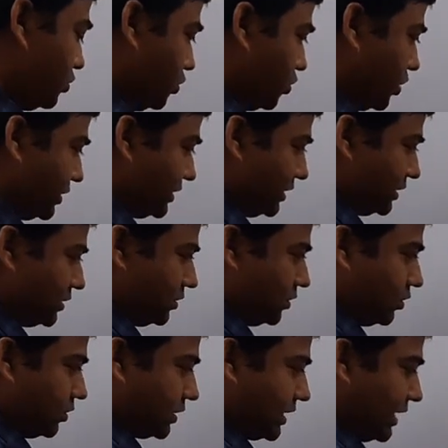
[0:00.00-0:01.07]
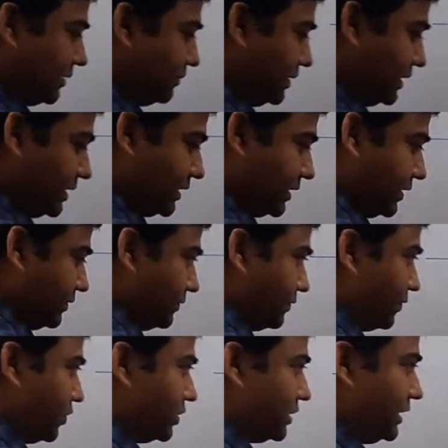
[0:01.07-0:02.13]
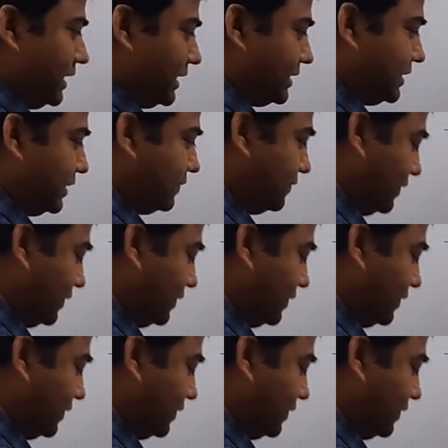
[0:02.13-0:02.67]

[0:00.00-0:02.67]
So Gauss's law can be written for the electric